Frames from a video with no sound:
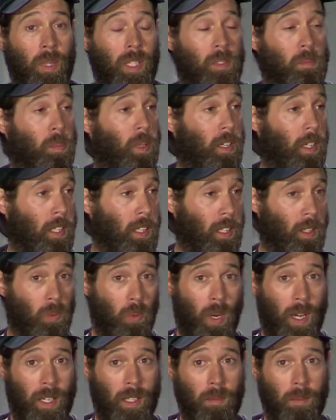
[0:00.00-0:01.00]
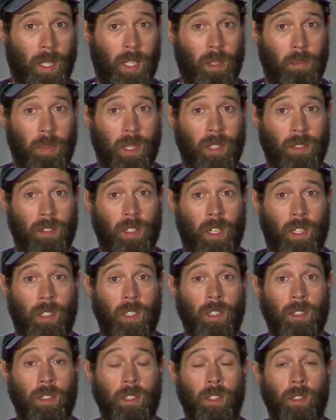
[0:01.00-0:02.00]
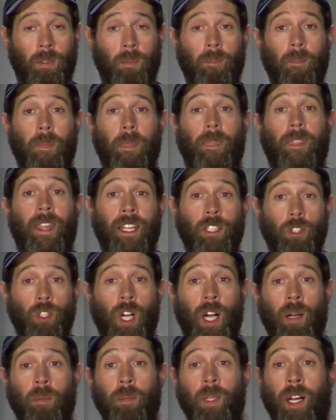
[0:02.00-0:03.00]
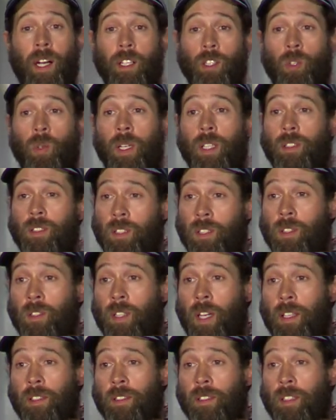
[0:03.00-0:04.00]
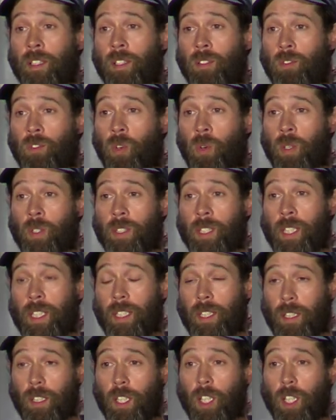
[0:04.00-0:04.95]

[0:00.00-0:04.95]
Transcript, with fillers: printing, and why am I up here talking to you? That job that I quit in two thousand fourteen